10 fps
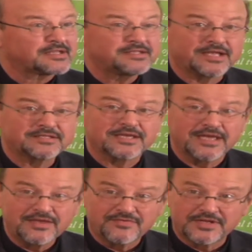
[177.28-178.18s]
that
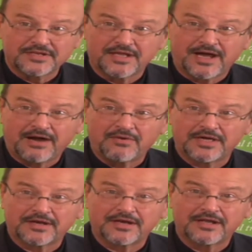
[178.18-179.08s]
even
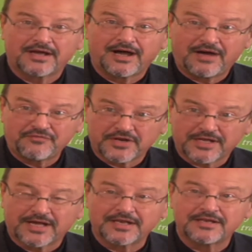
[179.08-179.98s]
our
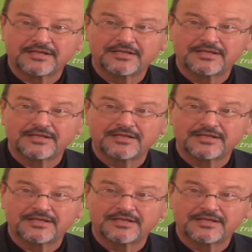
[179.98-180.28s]
African